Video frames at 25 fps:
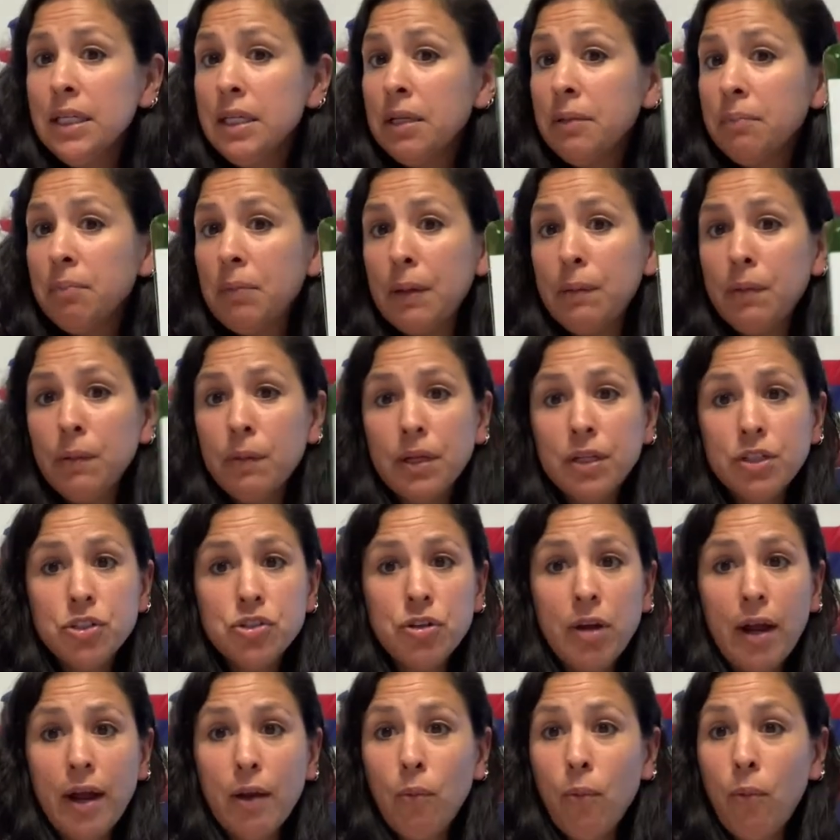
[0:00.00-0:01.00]
Maybe want to
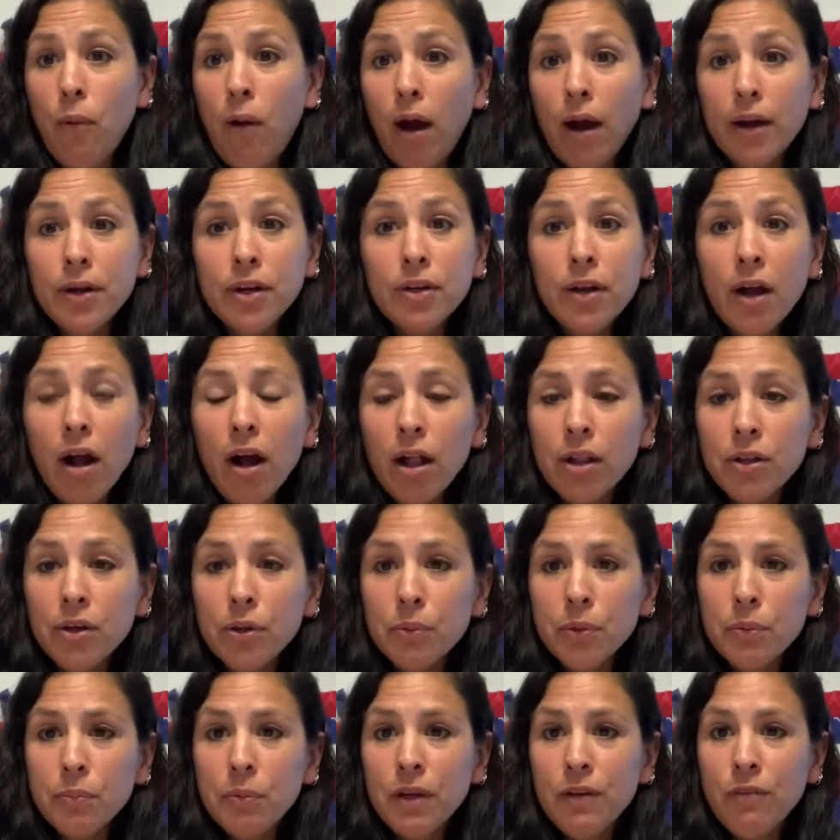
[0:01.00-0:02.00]
try watercolor
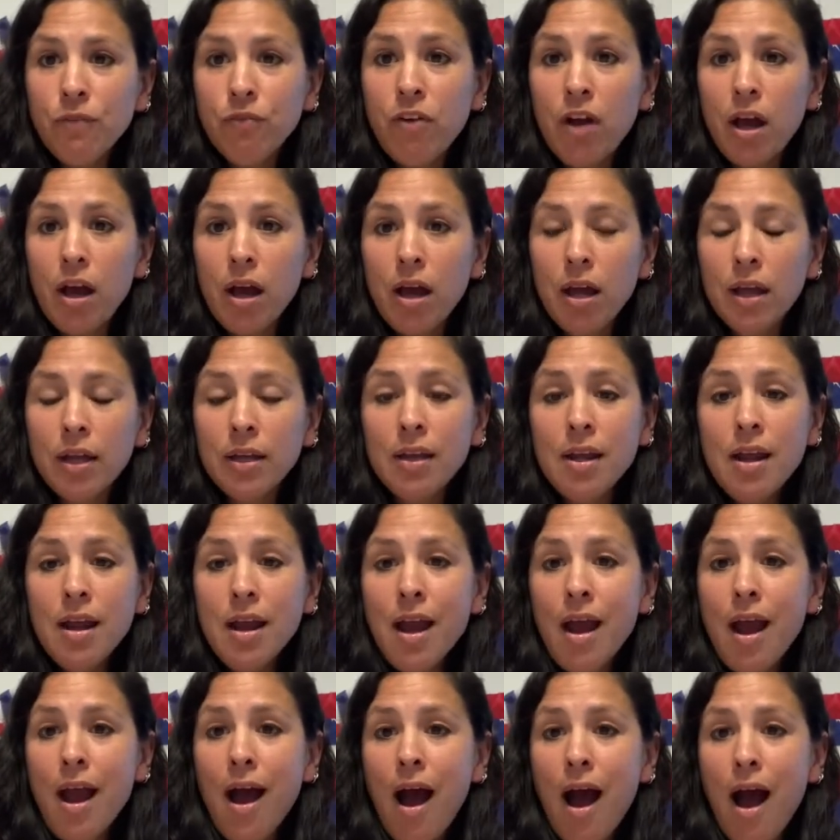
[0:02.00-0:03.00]
would be fun.
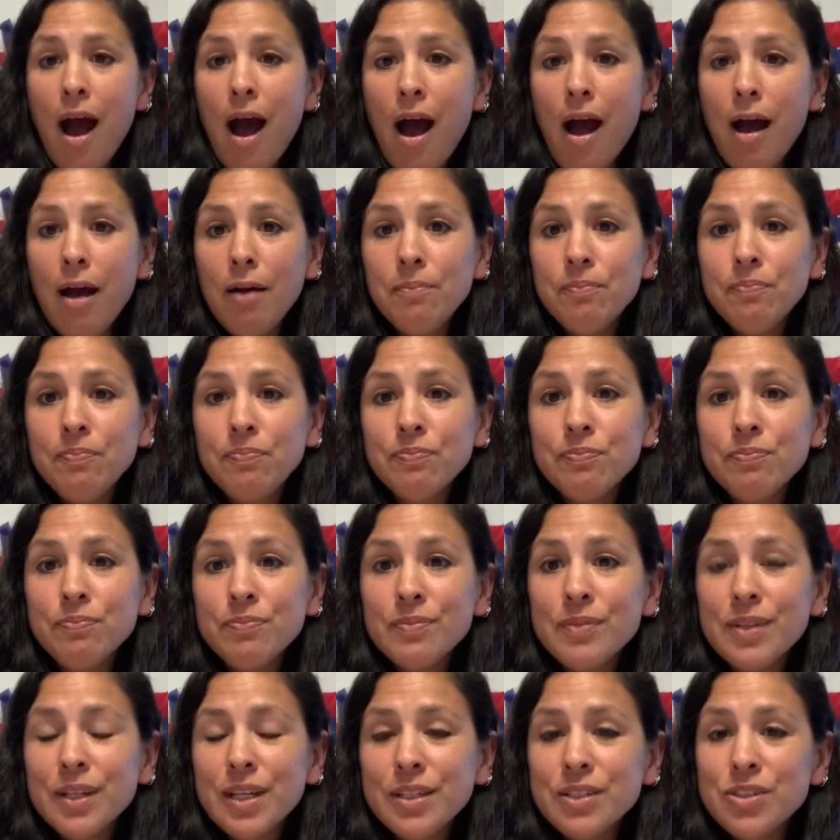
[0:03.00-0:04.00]

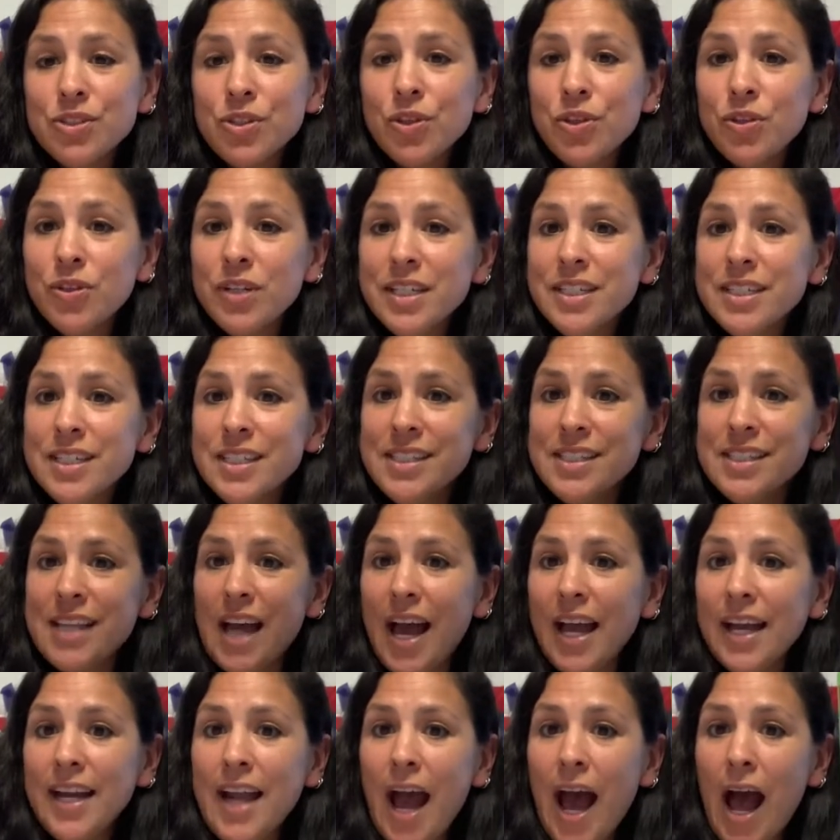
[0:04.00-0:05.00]
So you can
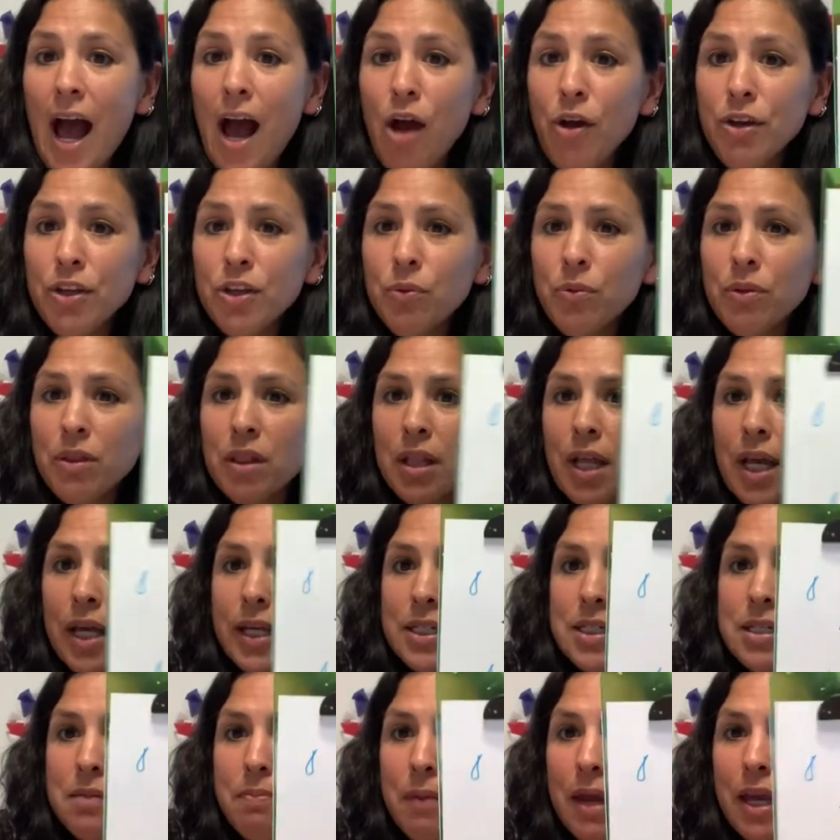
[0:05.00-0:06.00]
decide how you would like
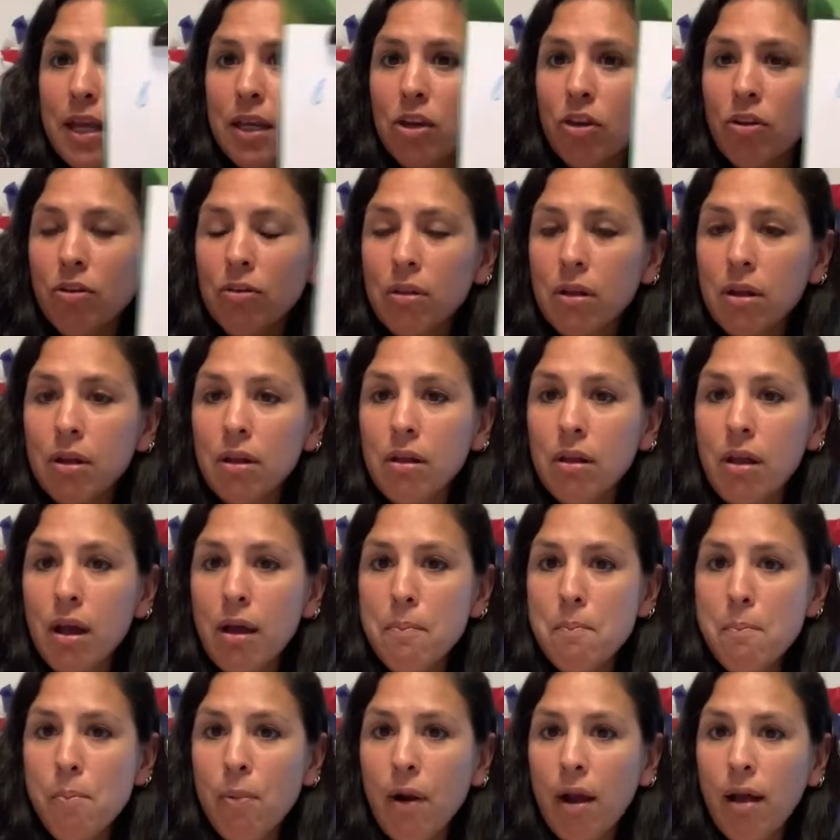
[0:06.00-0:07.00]
to make your little
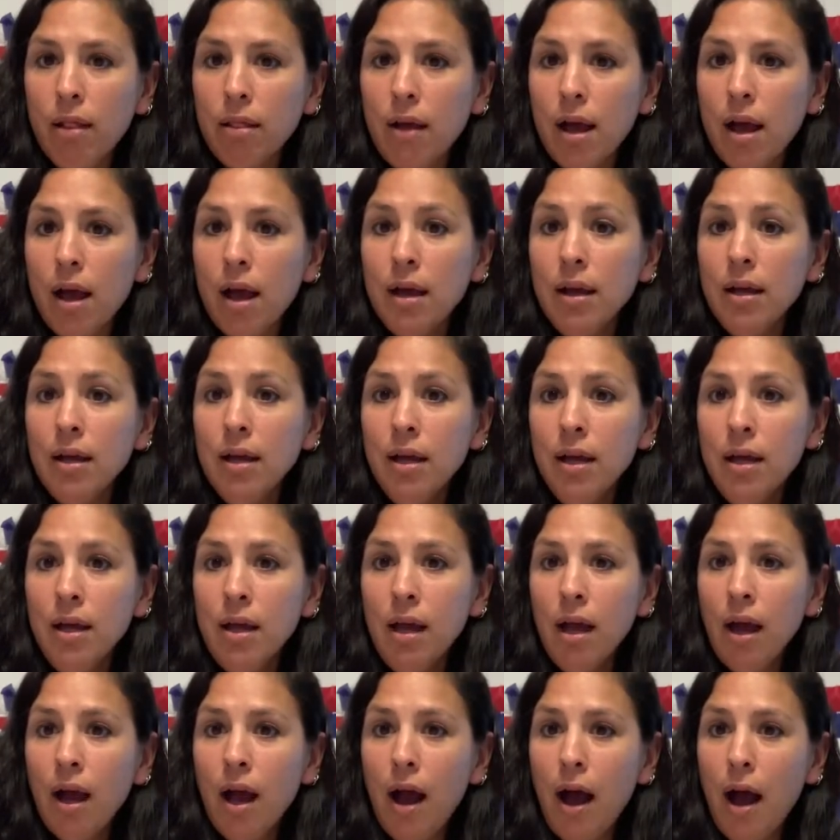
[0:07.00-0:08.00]
umbrella
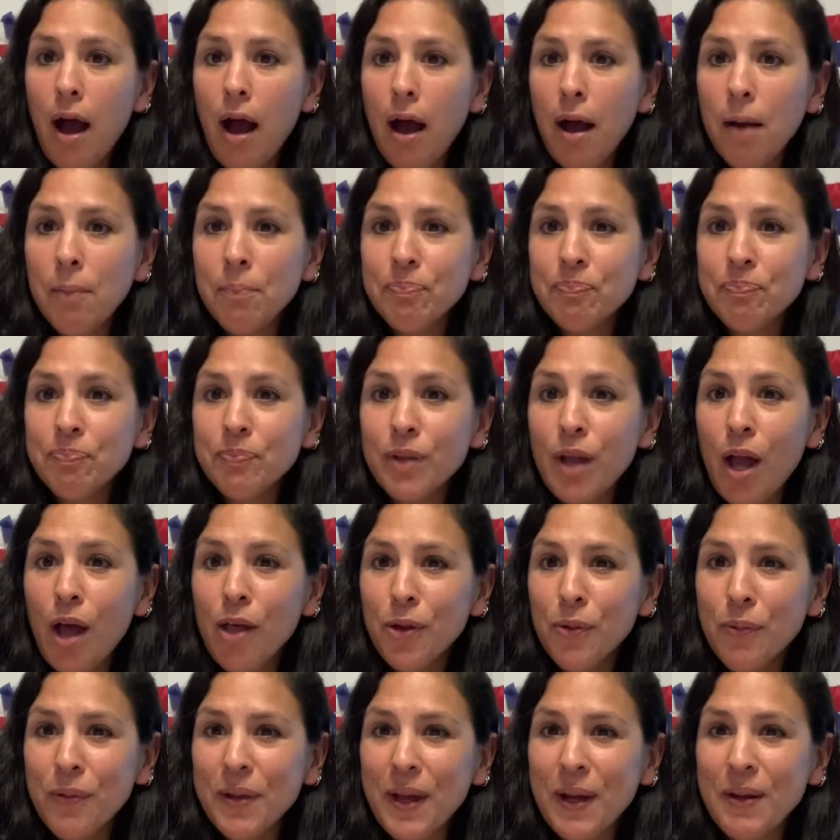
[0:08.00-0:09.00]
color
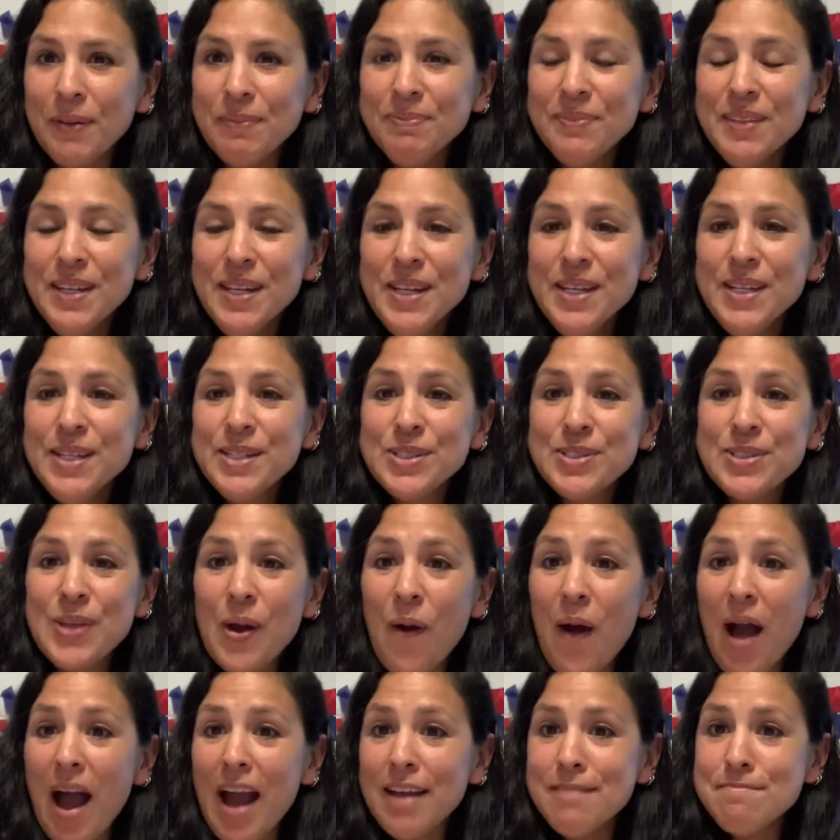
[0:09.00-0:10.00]
wheel. So
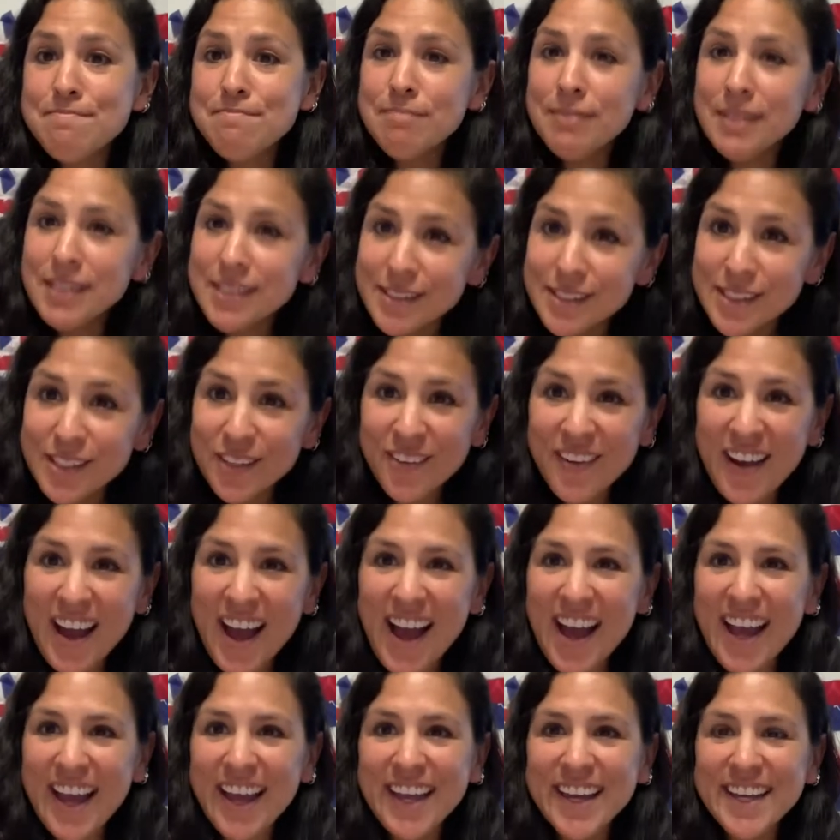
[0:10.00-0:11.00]
I miss you
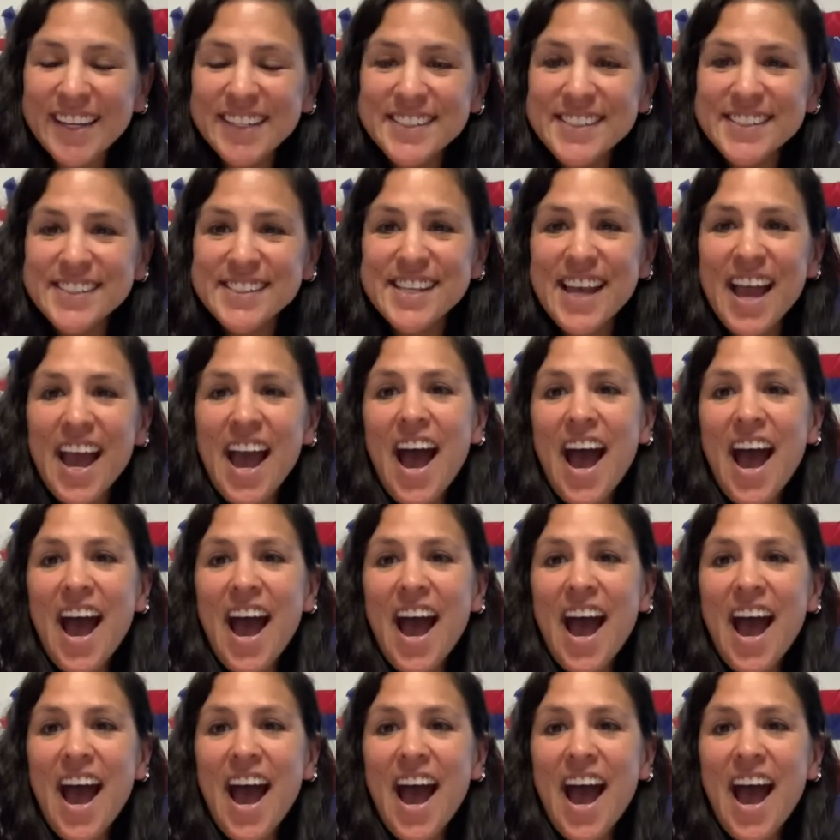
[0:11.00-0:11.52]
guys.